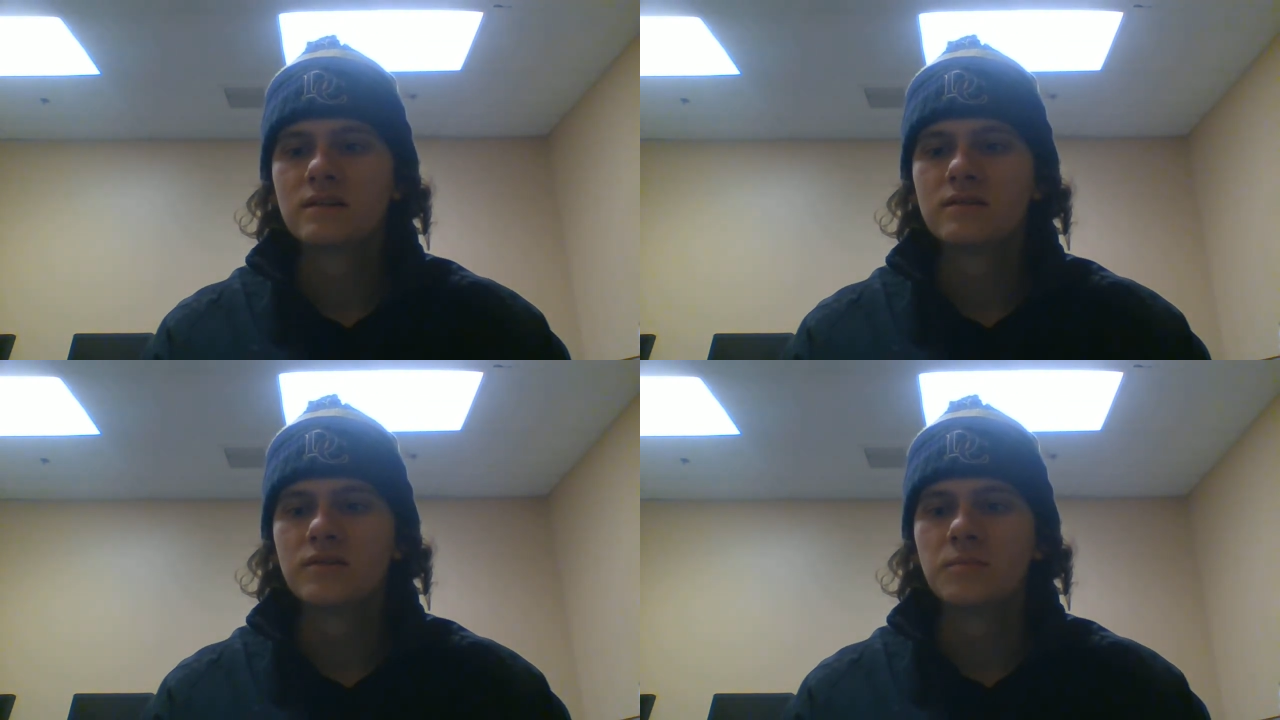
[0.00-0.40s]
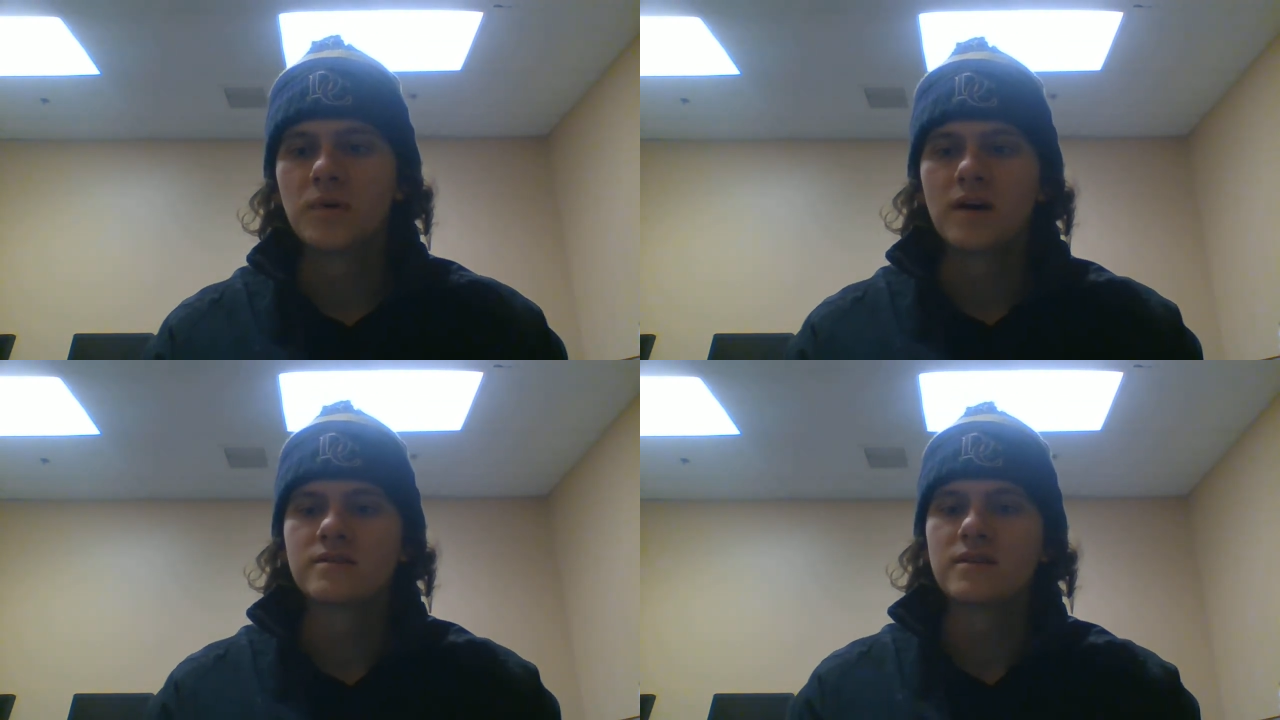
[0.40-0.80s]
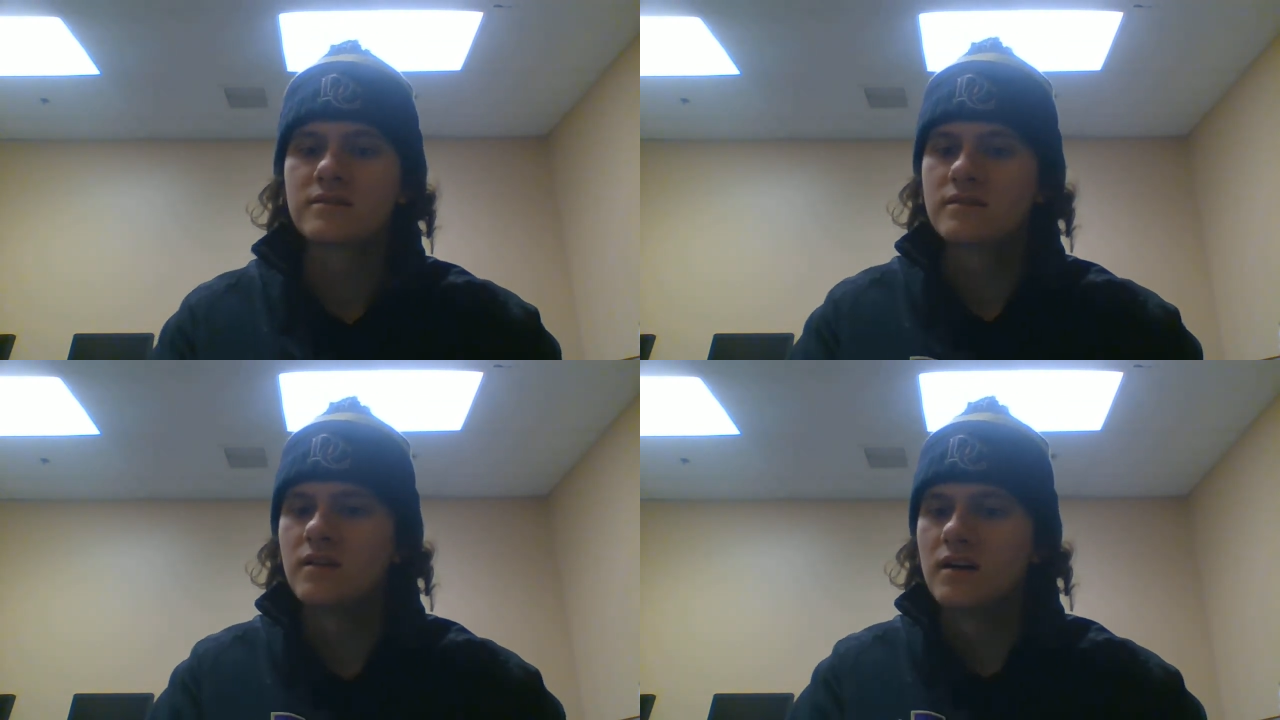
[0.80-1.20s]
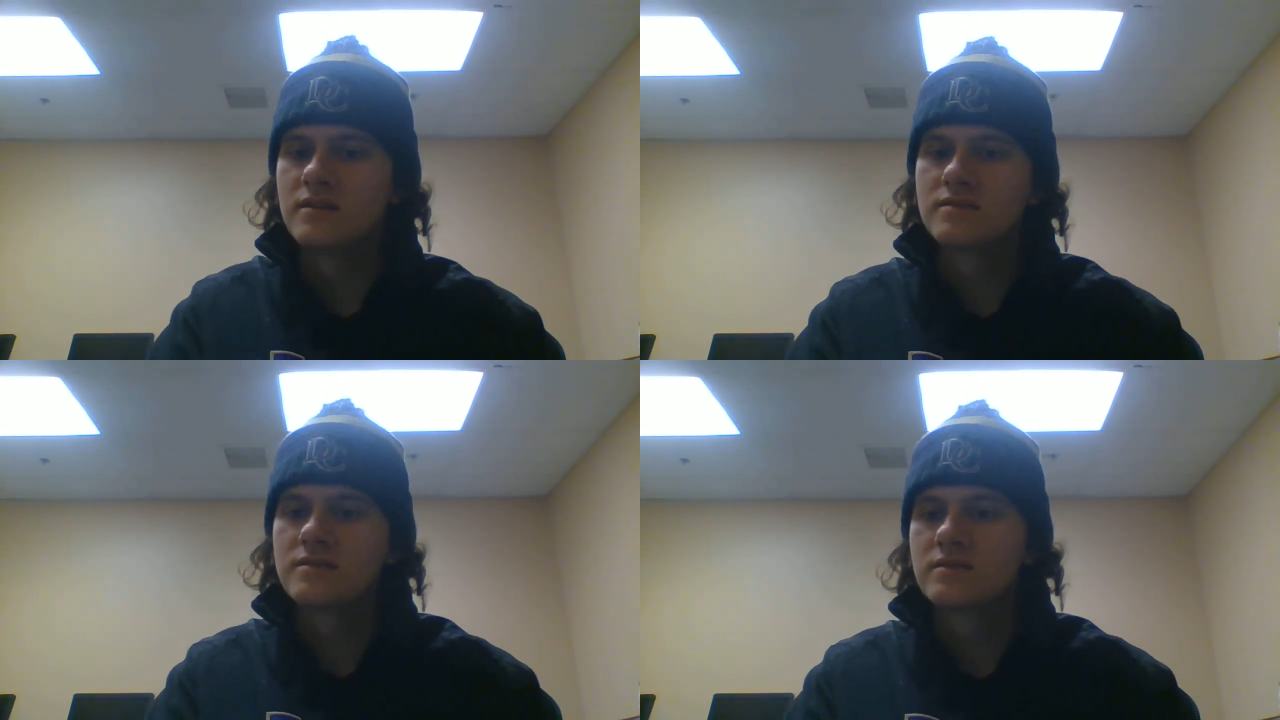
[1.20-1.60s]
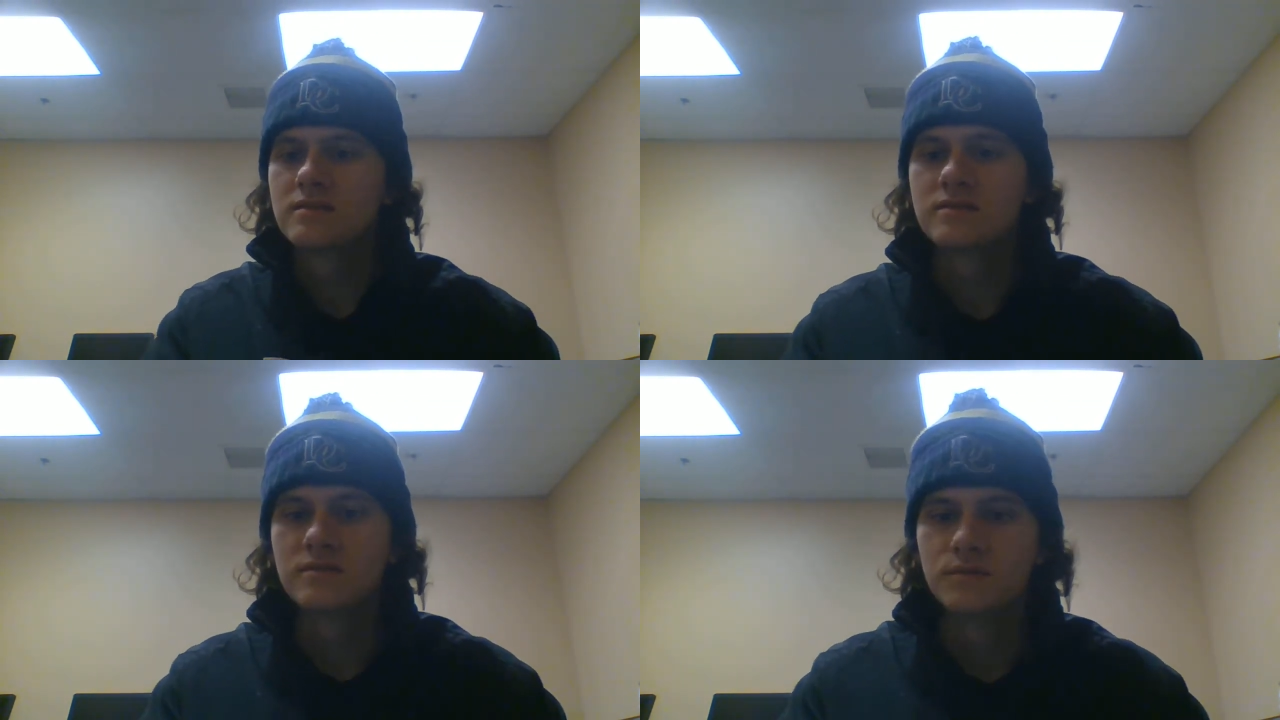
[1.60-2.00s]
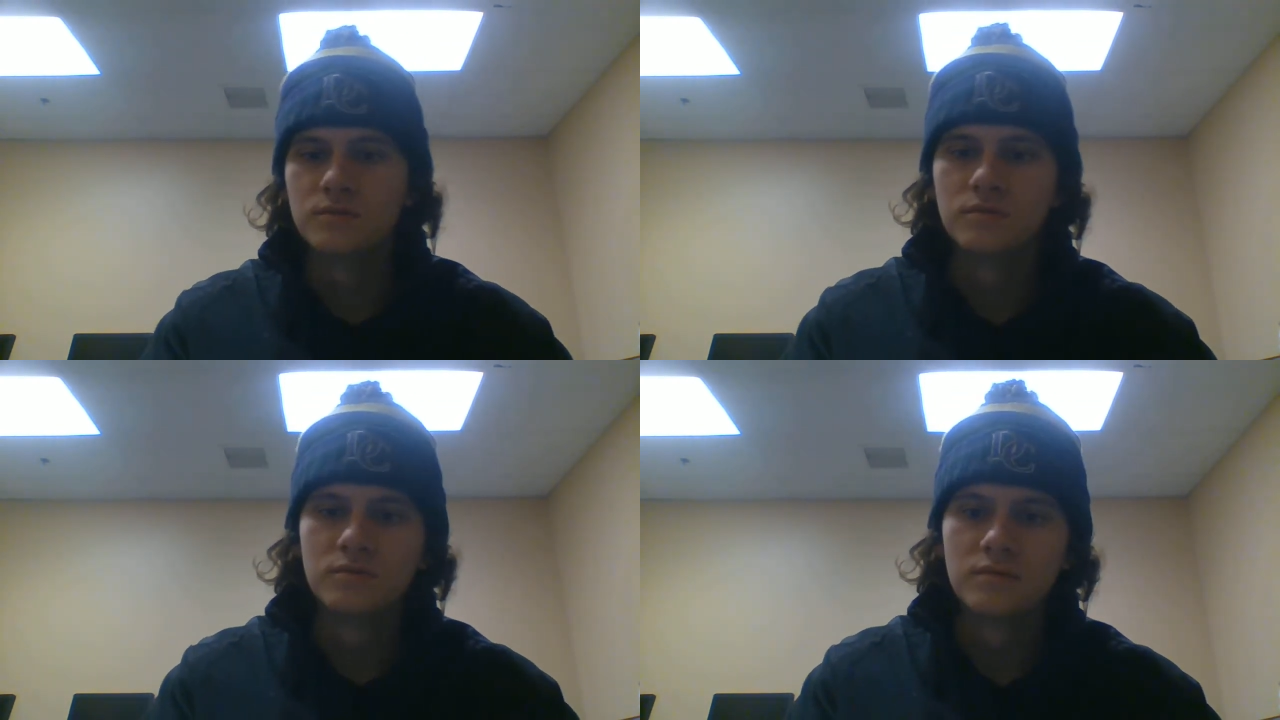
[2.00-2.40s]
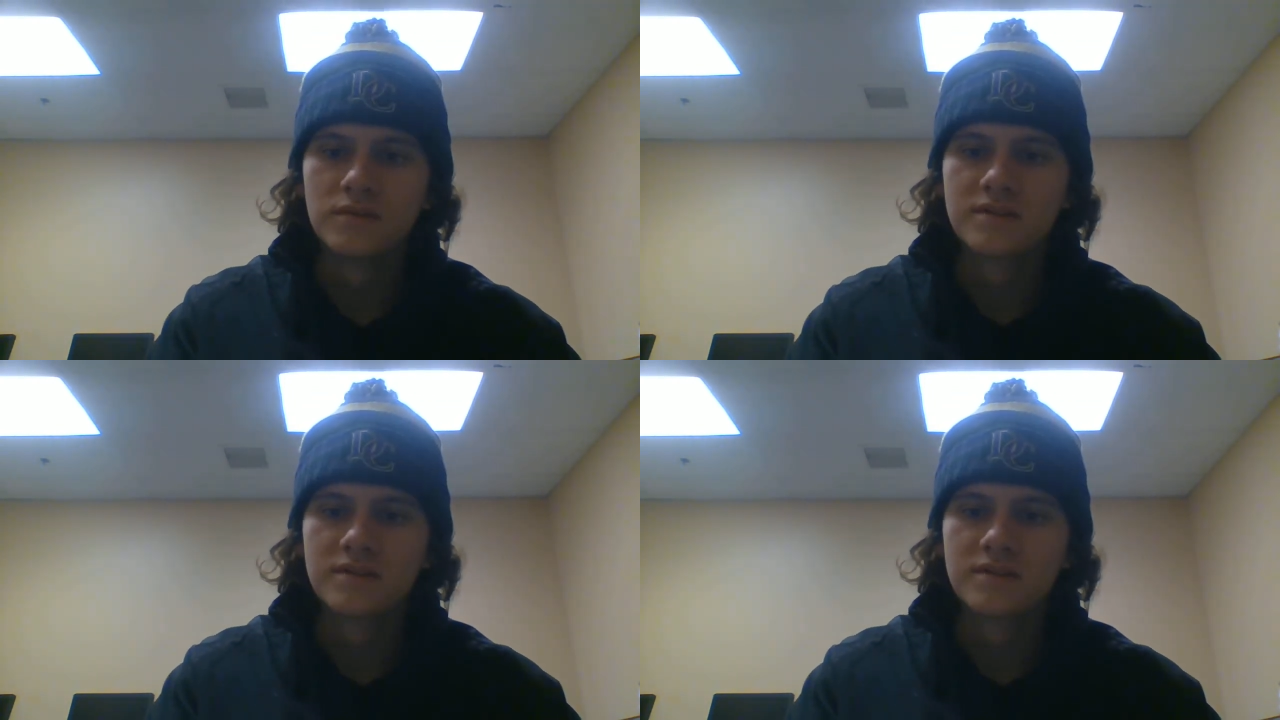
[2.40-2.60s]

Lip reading: due process clause to the